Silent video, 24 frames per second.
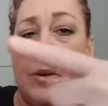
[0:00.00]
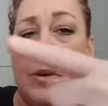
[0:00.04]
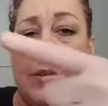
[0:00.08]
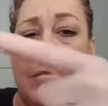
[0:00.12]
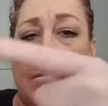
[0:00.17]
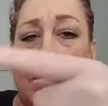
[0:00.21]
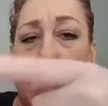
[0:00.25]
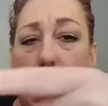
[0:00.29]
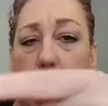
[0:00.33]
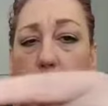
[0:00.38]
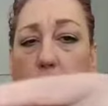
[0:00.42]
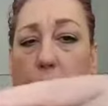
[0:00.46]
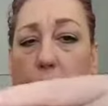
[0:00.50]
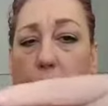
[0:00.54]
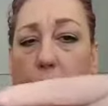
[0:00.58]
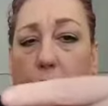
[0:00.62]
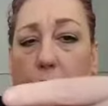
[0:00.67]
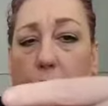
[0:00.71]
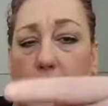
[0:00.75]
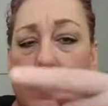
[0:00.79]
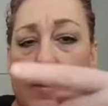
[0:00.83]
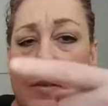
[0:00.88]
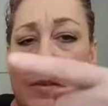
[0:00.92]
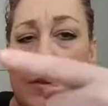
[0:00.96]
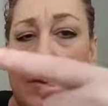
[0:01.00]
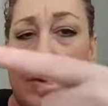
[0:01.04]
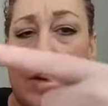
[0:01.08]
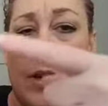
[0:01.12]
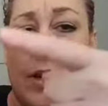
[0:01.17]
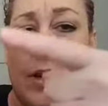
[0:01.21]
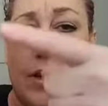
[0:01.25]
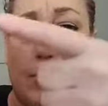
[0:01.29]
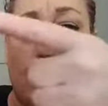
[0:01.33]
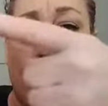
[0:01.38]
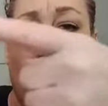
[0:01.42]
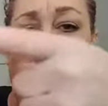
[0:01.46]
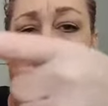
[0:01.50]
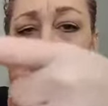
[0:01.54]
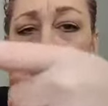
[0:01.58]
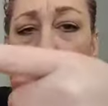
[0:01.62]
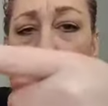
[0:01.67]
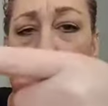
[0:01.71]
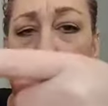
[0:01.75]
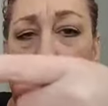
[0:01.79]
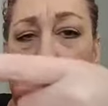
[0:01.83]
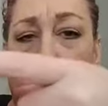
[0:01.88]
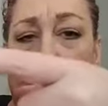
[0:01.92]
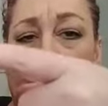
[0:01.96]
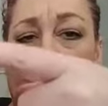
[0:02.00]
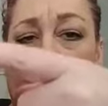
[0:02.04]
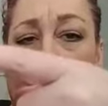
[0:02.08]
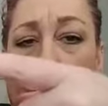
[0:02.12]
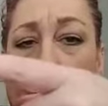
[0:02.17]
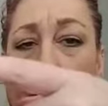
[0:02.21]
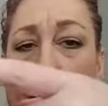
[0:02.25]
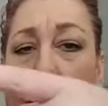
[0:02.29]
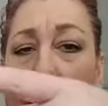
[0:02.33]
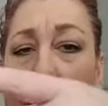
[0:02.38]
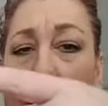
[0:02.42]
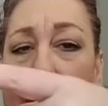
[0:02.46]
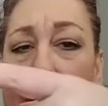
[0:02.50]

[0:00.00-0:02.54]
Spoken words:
It's numbered, so it kind of walks you through.